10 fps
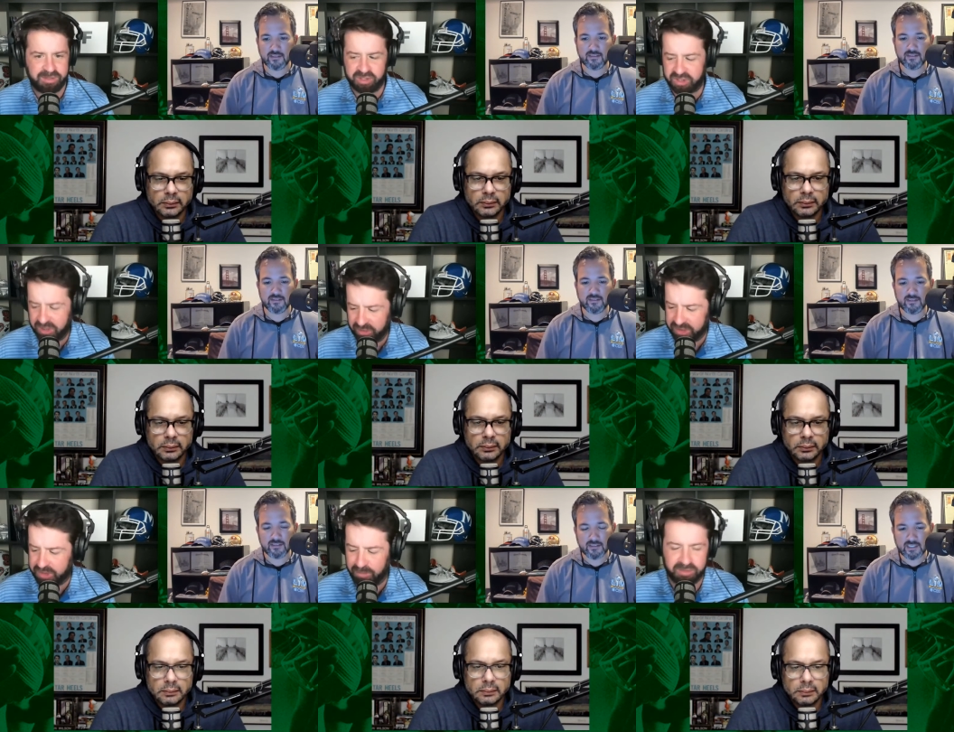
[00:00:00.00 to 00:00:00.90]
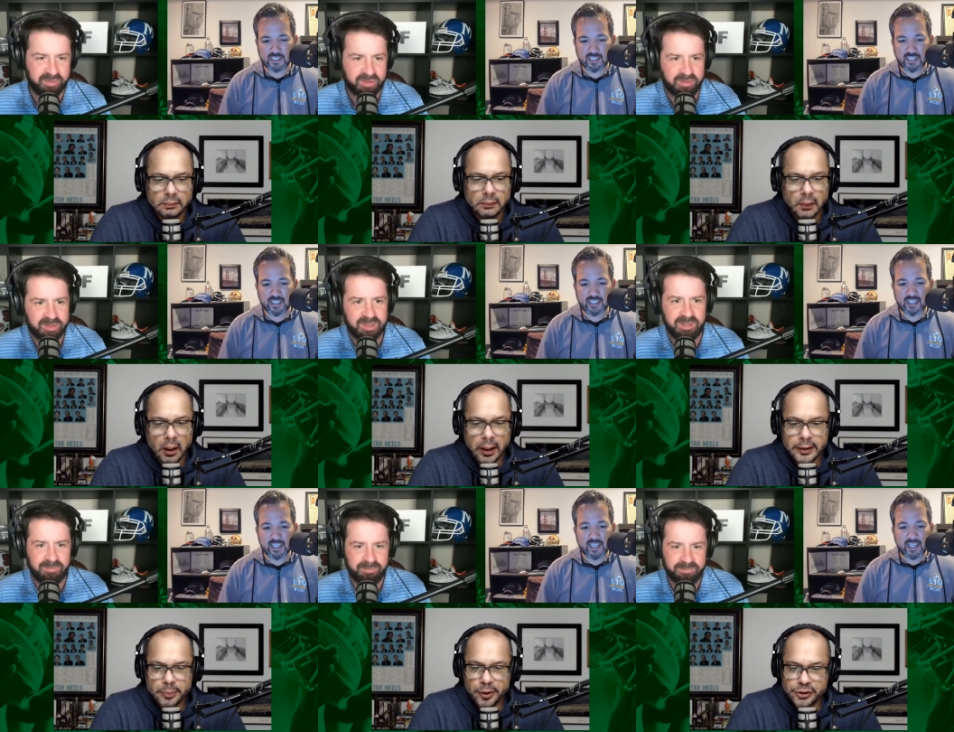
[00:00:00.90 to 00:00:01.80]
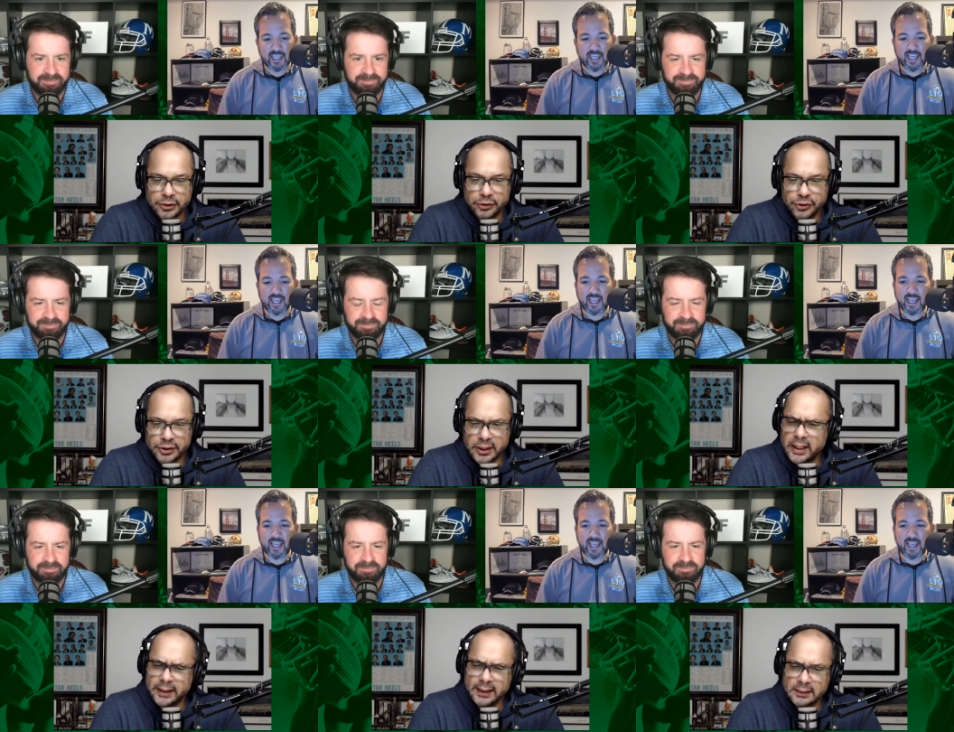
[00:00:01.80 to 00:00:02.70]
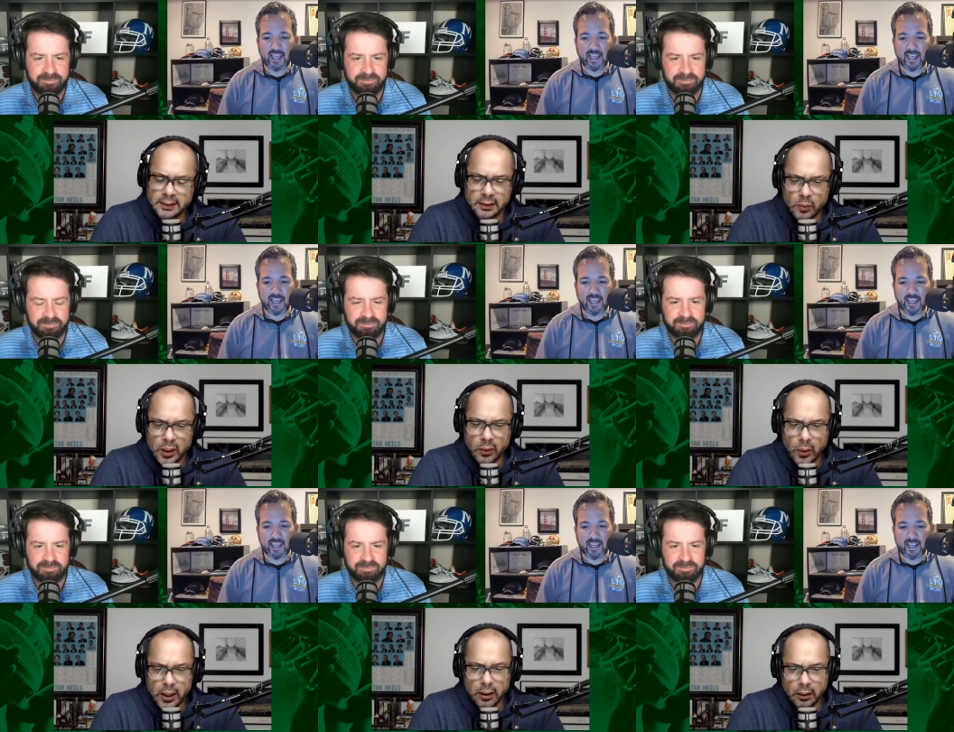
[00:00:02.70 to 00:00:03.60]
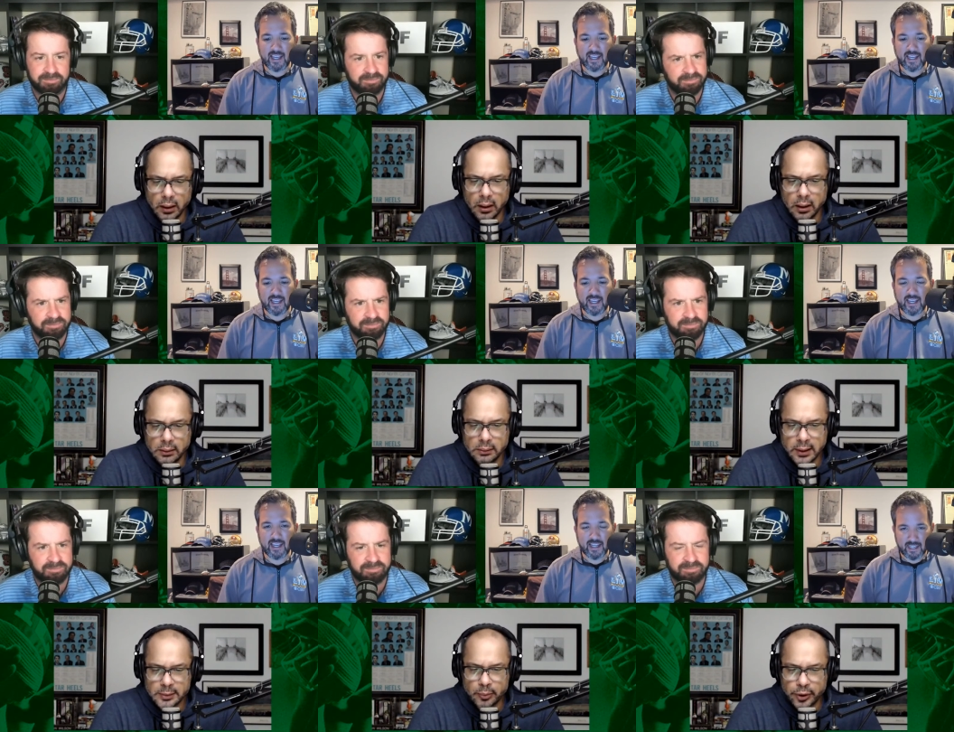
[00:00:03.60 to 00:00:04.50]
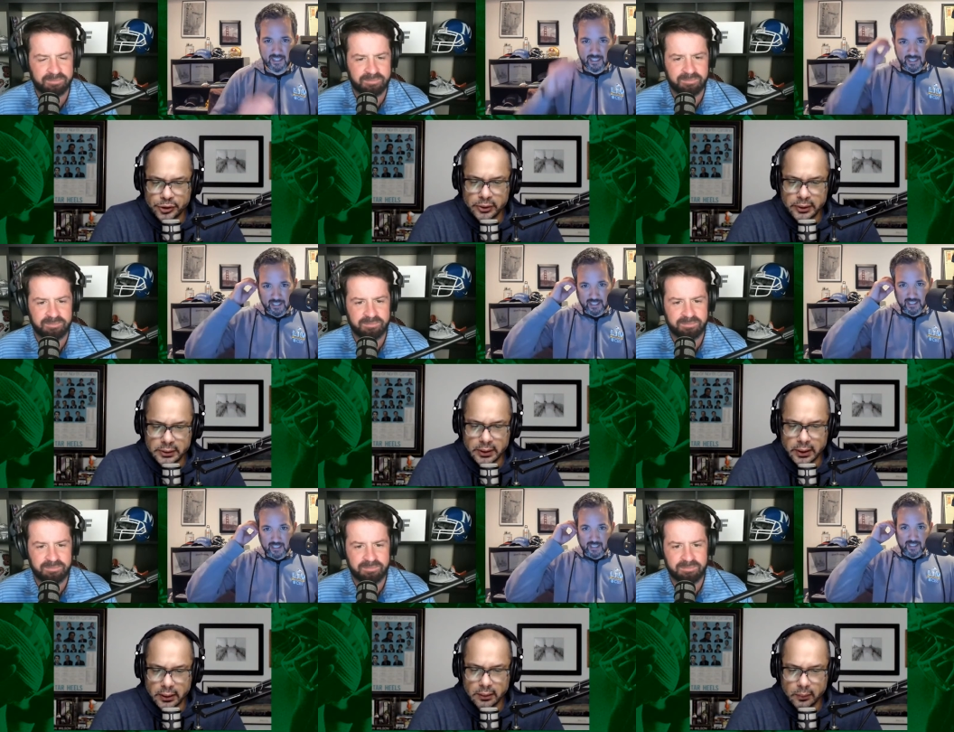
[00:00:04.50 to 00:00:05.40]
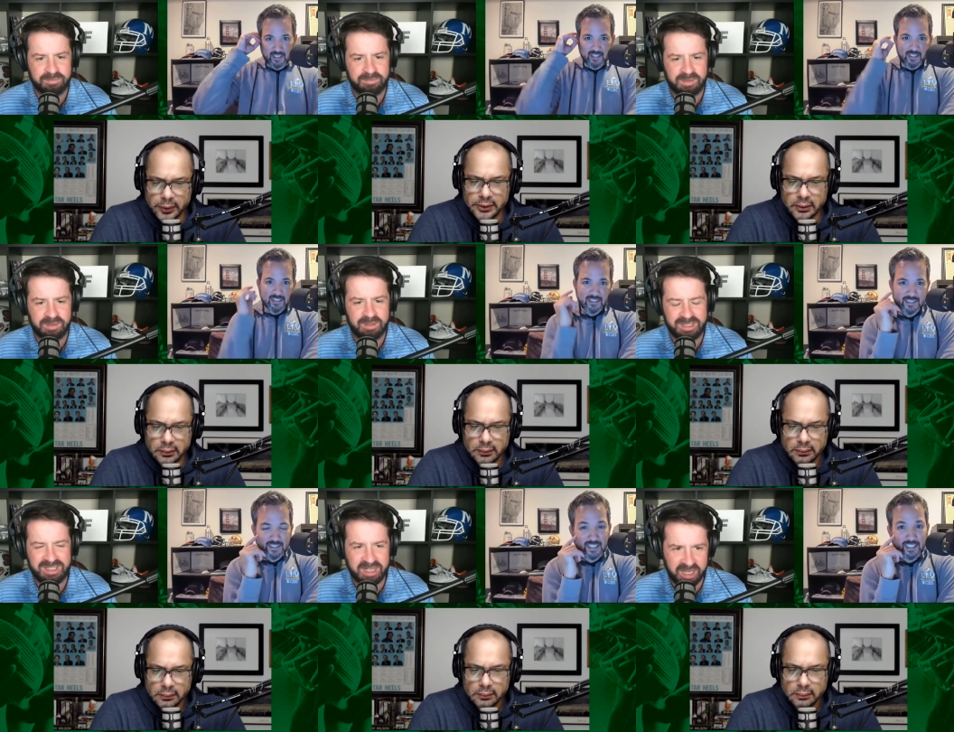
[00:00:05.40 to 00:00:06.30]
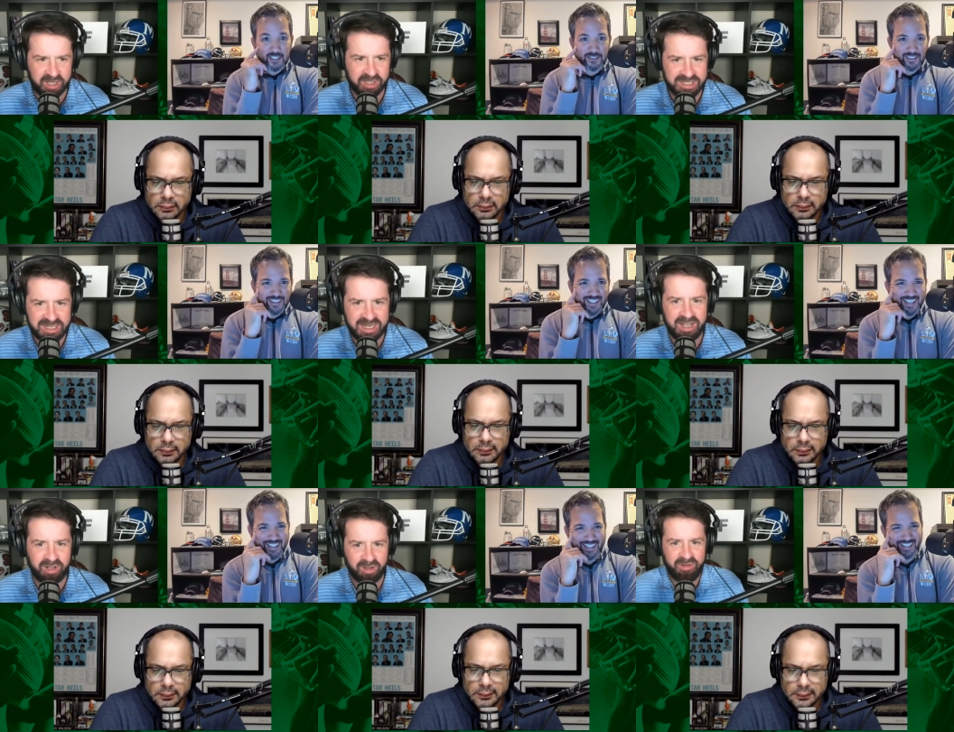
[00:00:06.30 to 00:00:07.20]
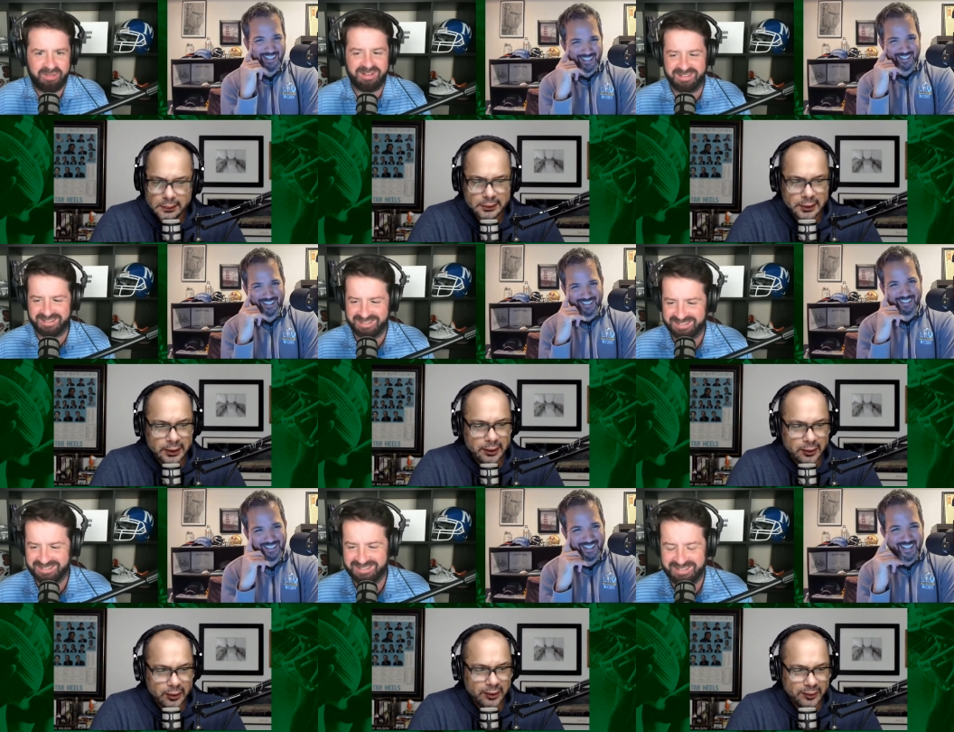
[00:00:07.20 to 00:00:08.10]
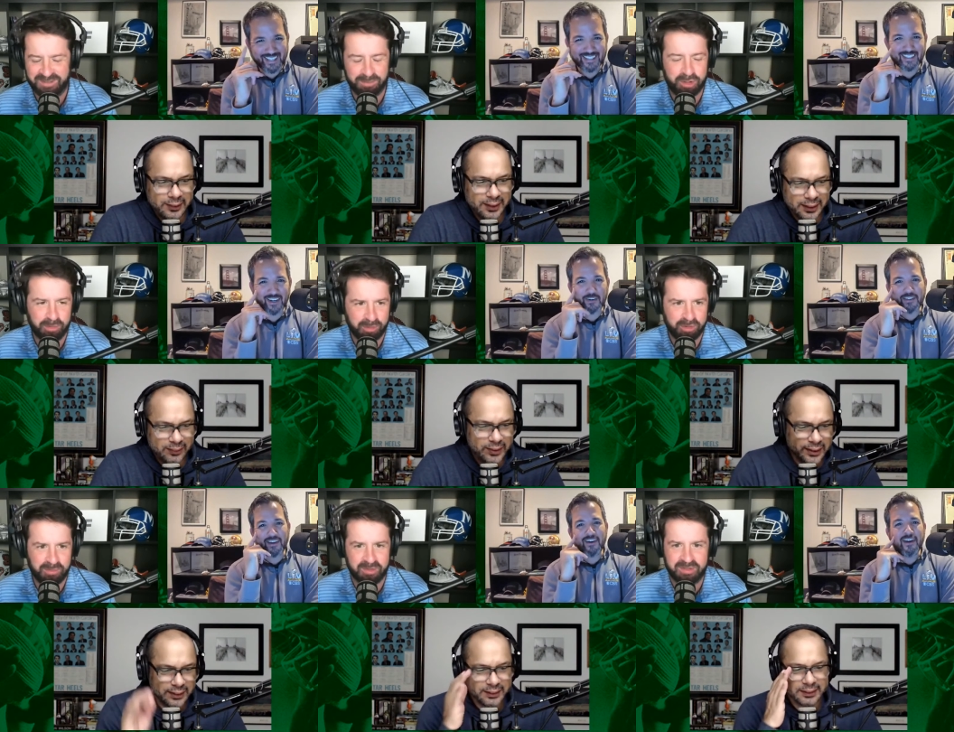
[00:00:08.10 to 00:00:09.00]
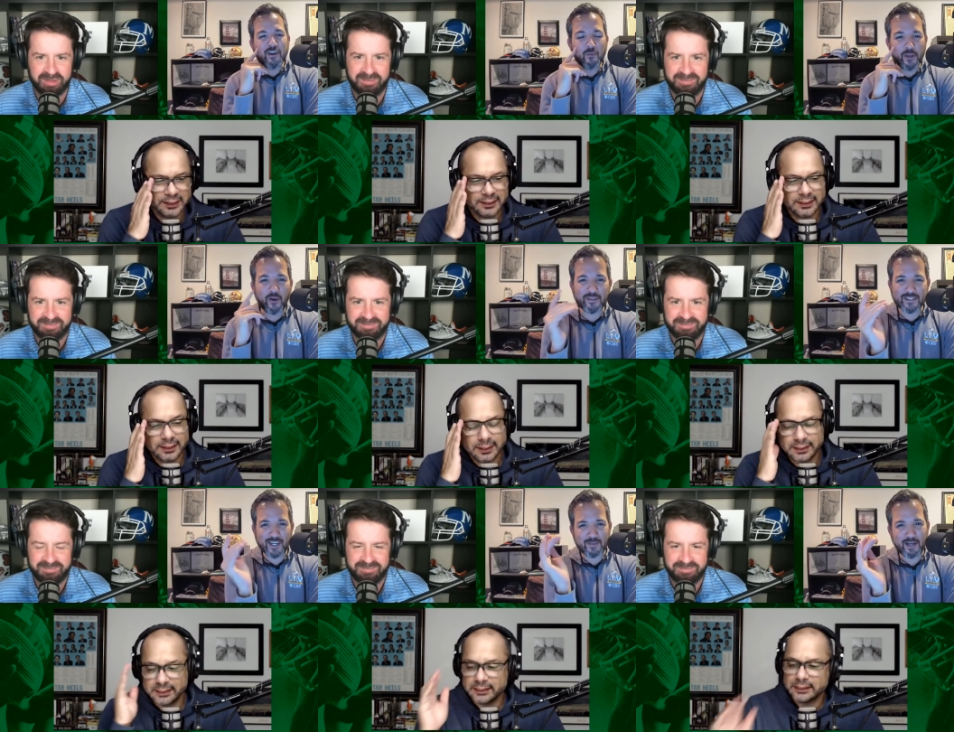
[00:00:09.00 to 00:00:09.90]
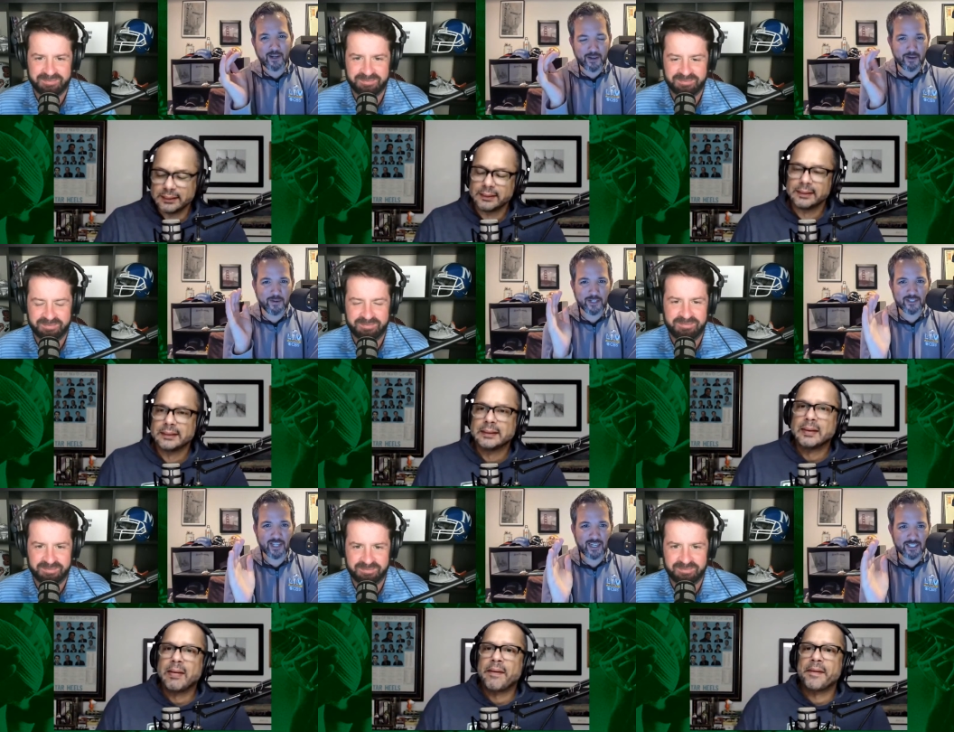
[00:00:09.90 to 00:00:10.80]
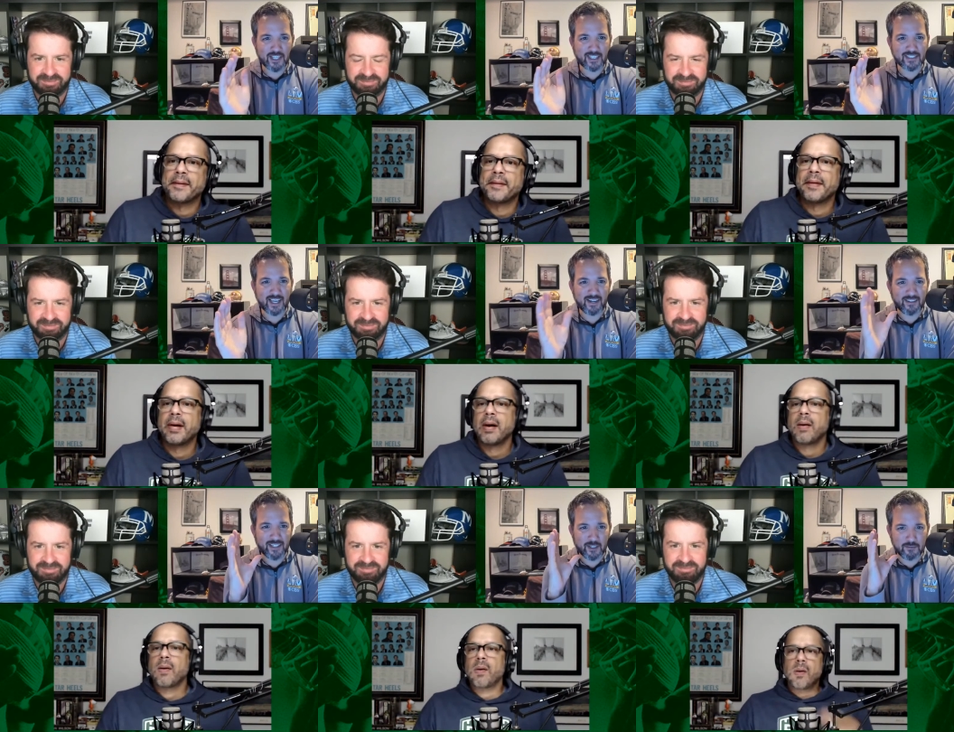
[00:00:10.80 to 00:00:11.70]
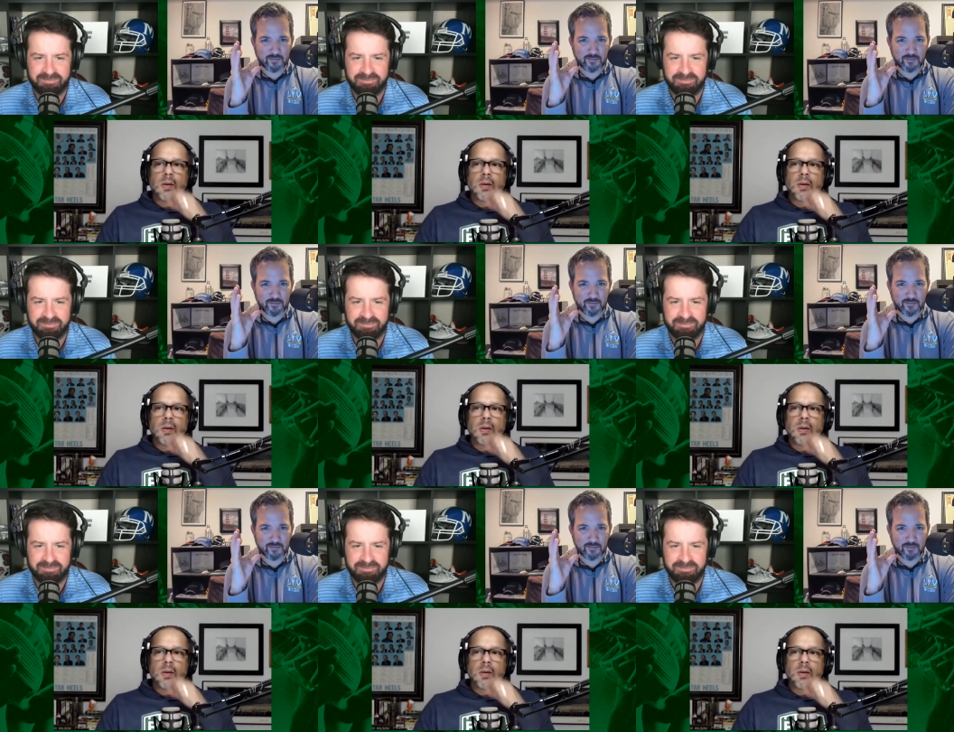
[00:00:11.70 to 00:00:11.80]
Speaker 1: has just killed the explosiveness in this team. As Brinson used to say, and he hasn't said in quite a while, uh, desperation is a what is it?
Speaker 2: Stinky, stinky cologne. Stinky cologne. You know, the, we always talk about how Aaron Rodgers kind of checks out if